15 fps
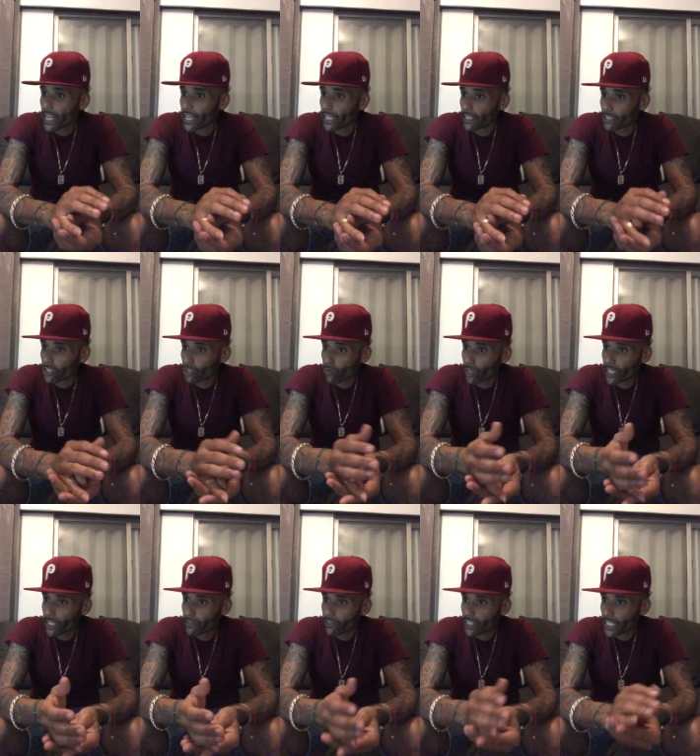in the
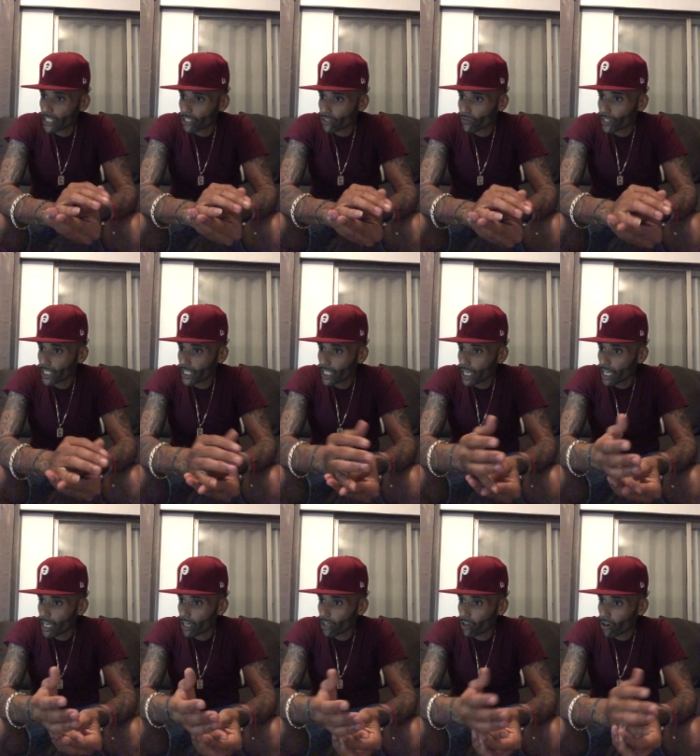20th century,
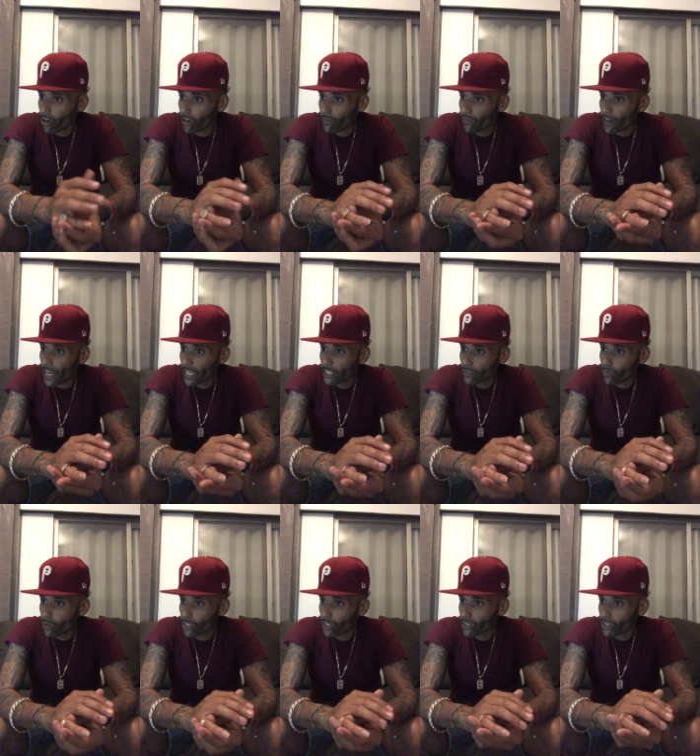long fasts
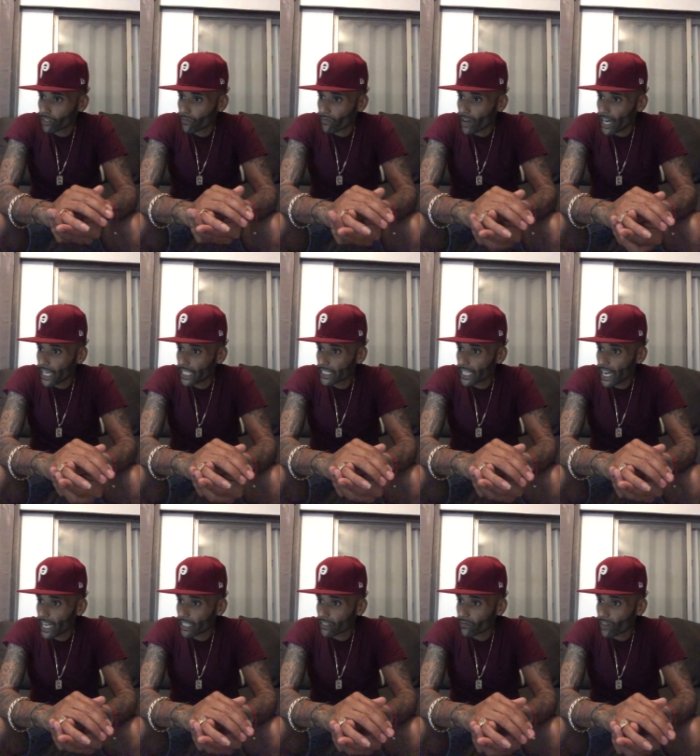were defined
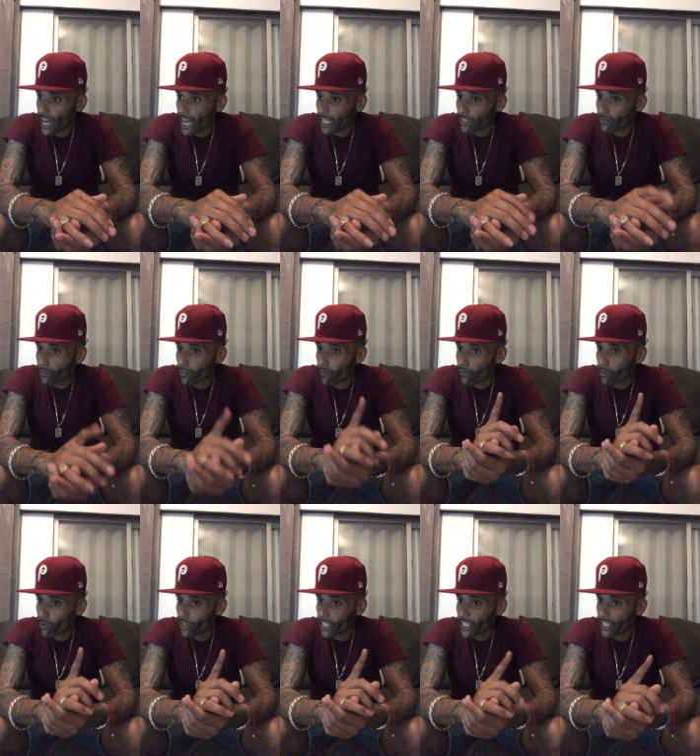as fasts for
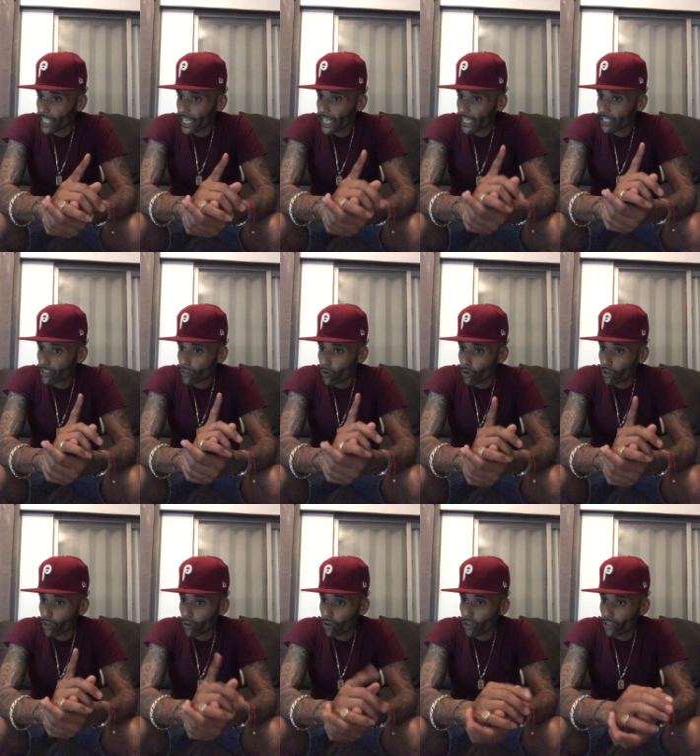40 days or
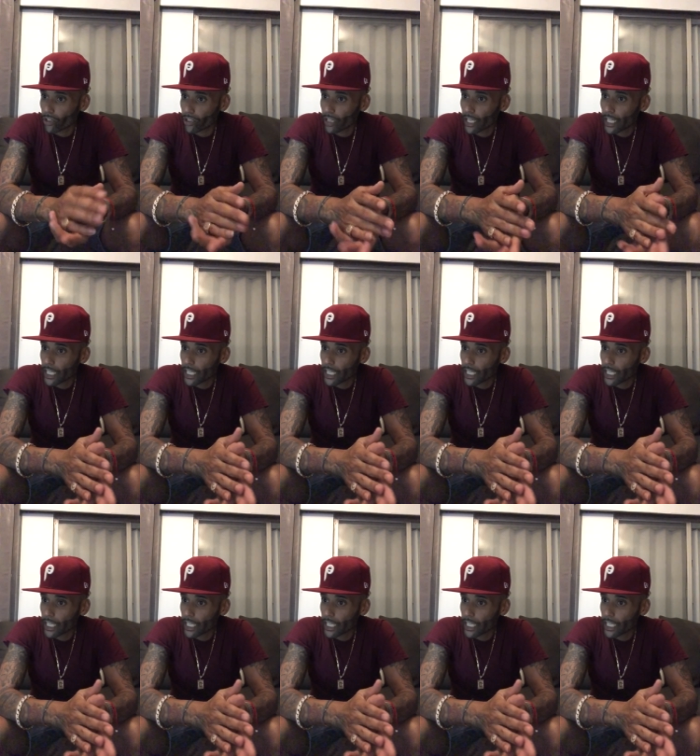longer.